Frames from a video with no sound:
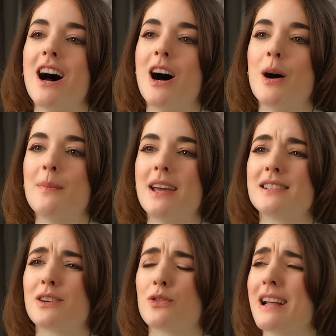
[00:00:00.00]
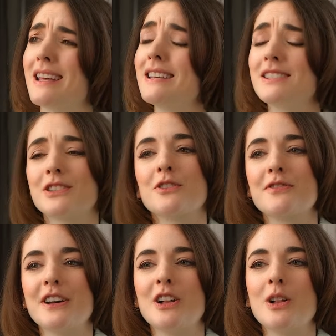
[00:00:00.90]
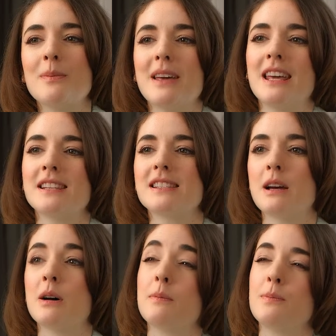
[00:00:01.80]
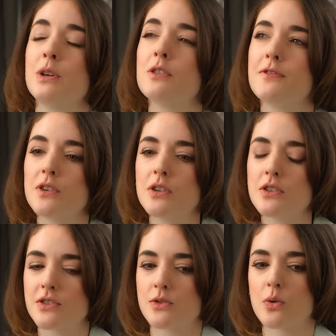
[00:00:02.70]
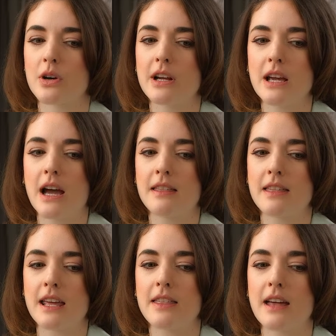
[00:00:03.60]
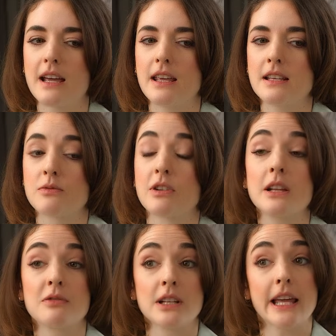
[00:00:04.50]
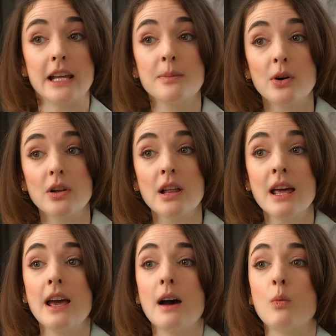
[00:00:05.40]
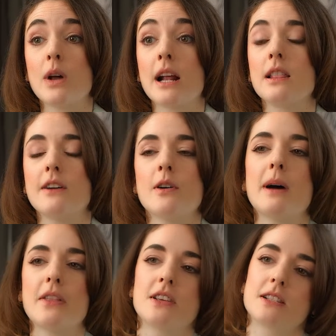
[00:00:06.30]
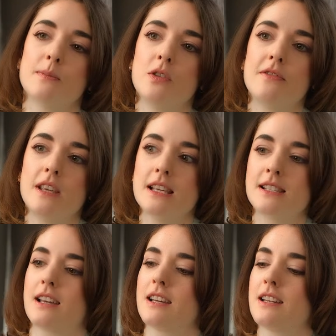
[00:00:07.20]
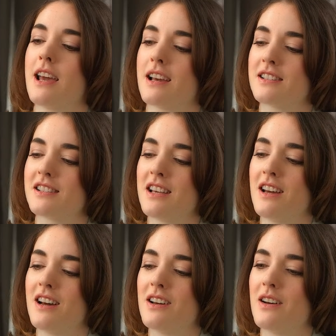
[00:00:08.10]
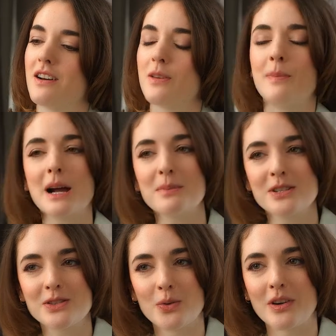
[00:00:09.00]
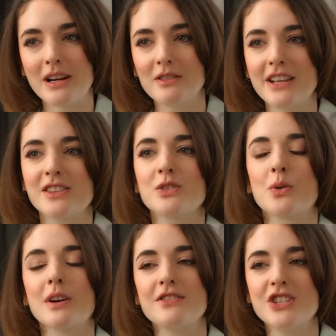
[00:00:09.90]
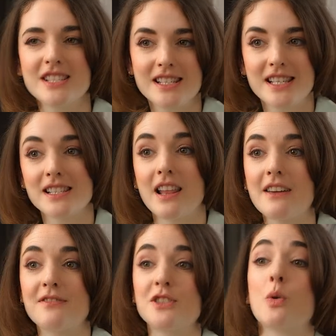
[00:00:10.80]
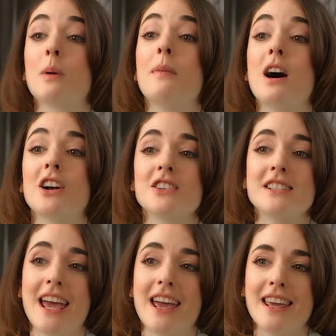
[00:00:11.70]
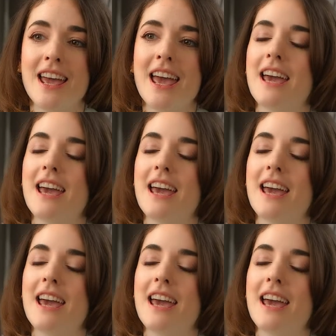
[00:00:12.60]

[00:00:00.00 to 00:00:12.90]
It's a great Easter film. It's a beautiful story, I think, that is really relatable. What I love about this movie is it connects the Bible story, right, the story of Jesus's life, to our modern day.